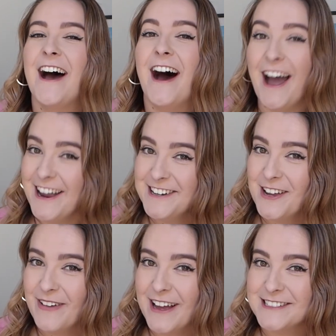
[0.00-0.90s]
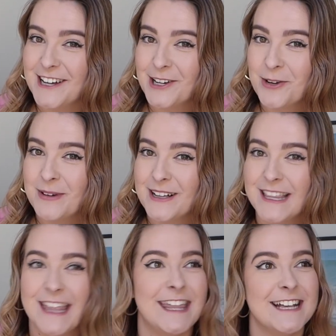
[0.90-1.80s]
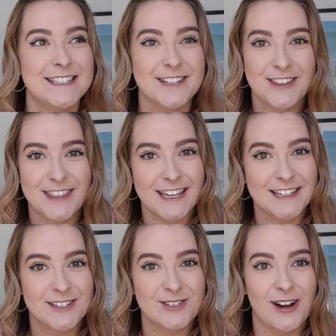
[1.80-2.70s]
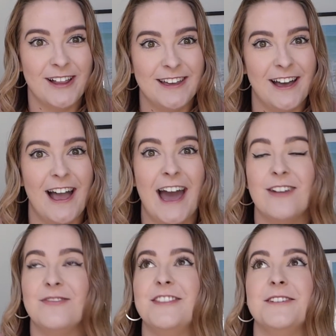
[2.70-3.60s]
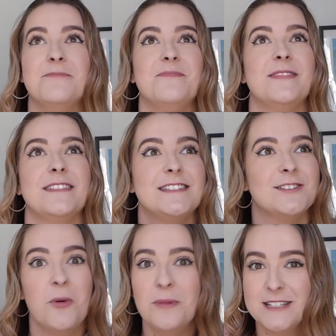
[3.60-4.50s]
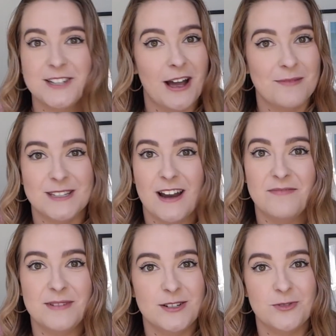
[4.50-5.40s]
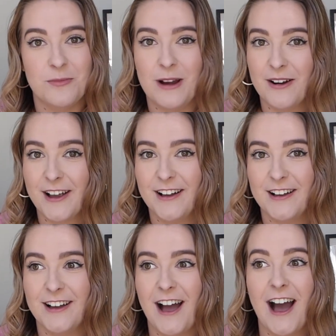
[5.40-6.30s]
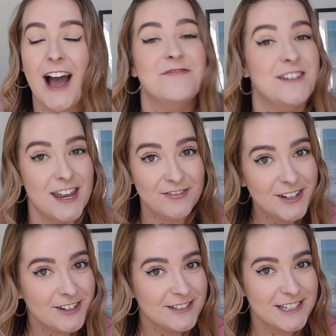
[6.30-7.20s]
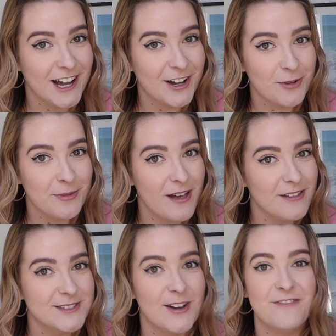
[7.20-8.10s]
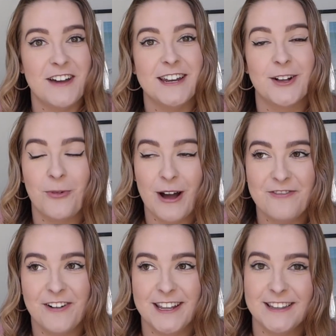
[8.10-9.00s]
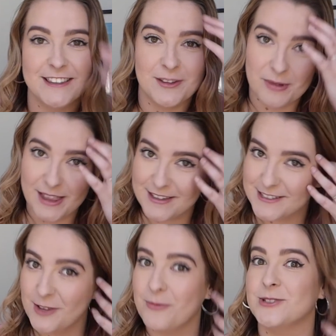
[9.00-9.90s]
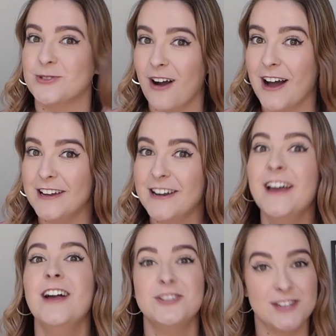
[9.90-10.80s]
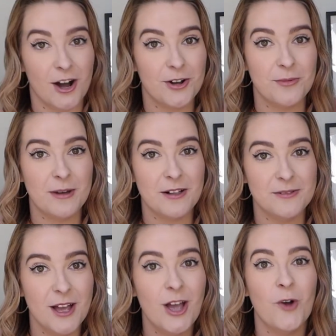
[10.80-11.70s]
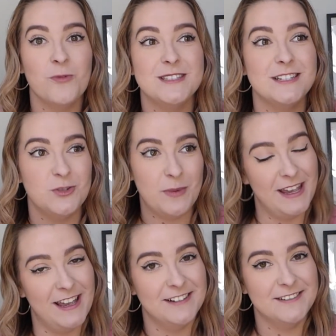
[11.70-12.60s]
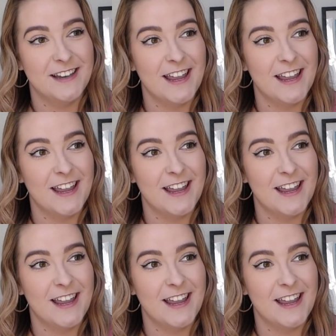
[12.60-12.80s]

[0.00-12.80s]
I had never had Taco Bell. That's not a thing in Australia. Out of the so many times that I've been to America, I've never gotten Taco Bell, so I found it quite funny that the place that we tried Taco Bell was in Japan.